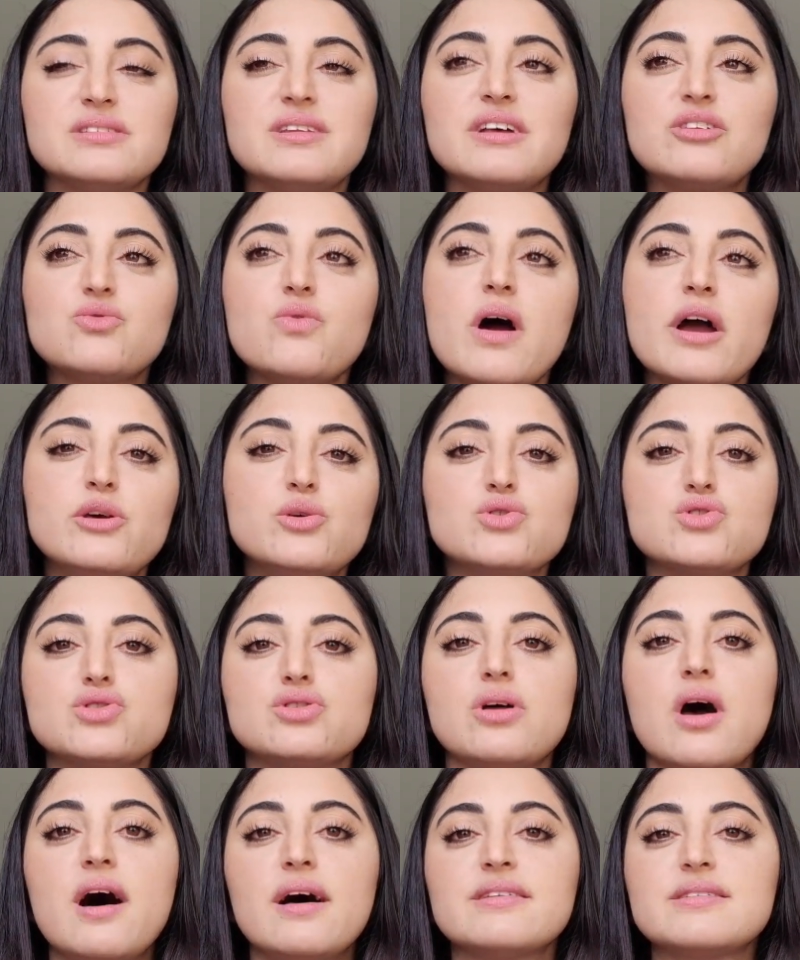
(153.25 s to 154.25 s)
That's why you
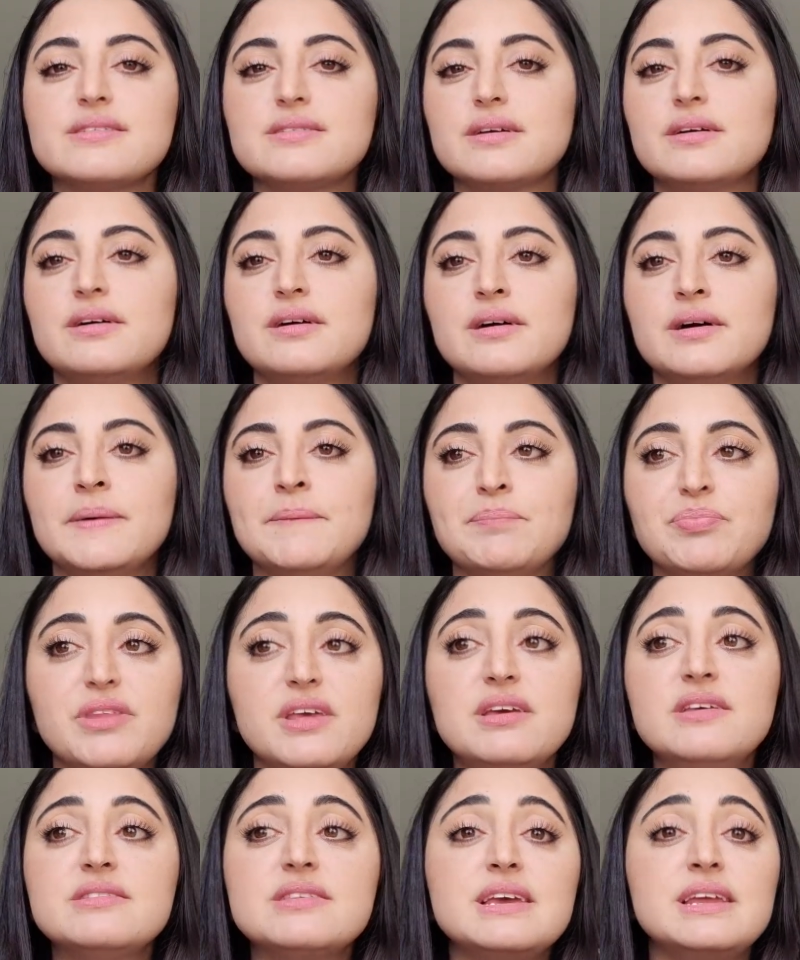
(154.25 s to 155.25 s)
should ask
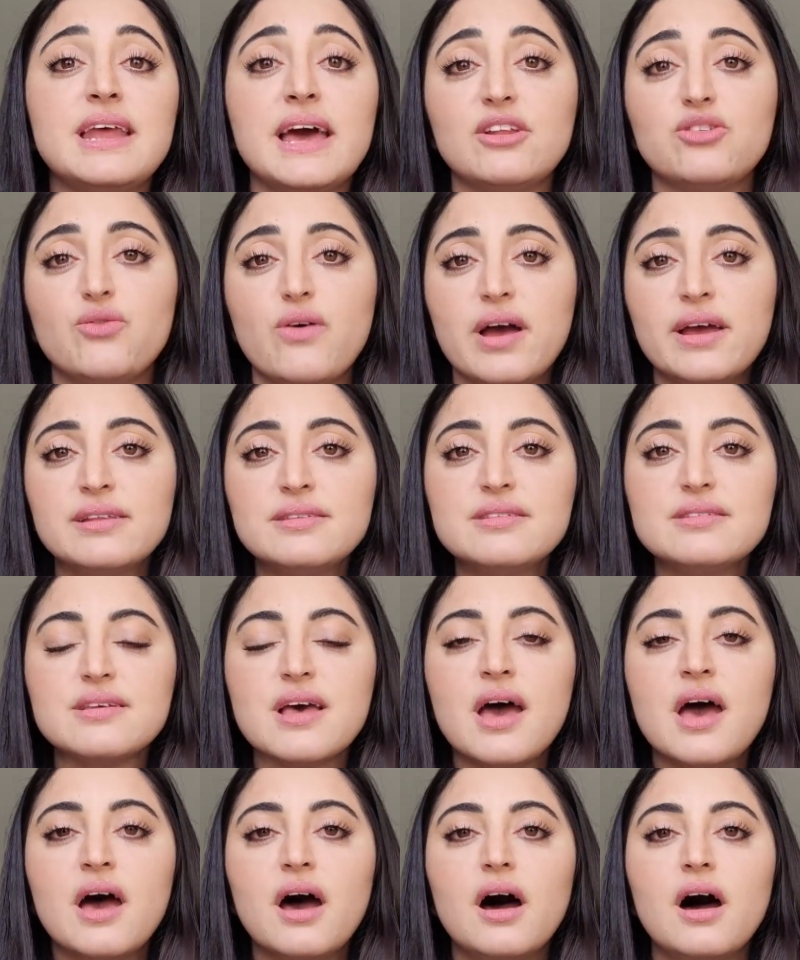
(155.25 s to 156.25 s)
these in advance.
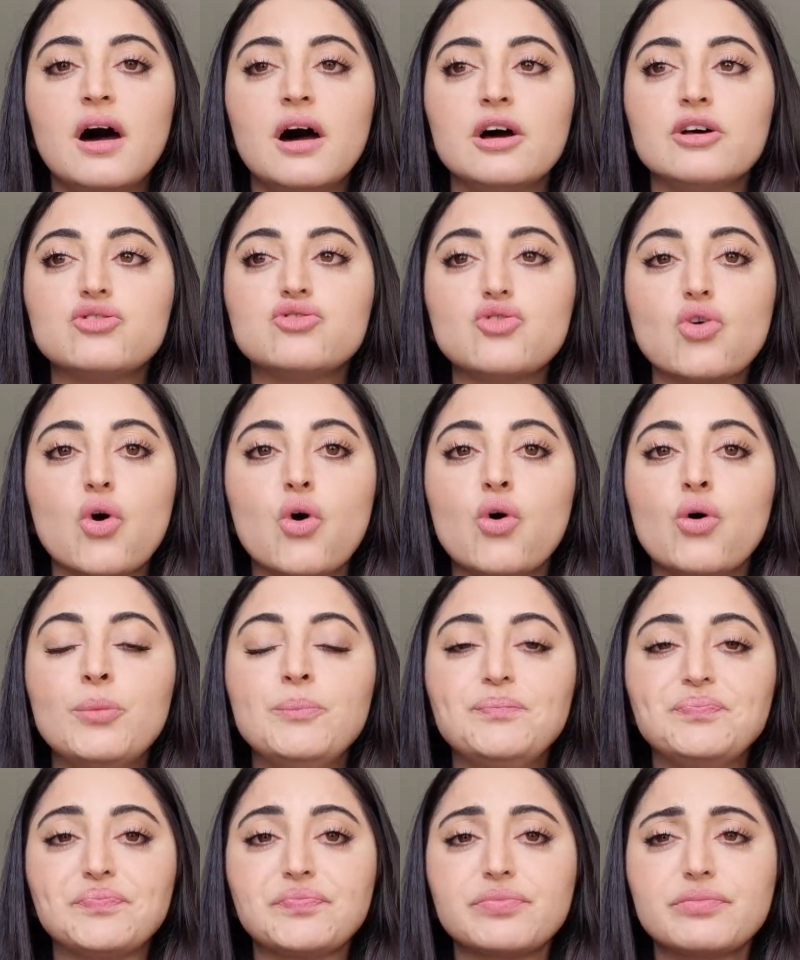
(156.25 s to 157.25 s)
So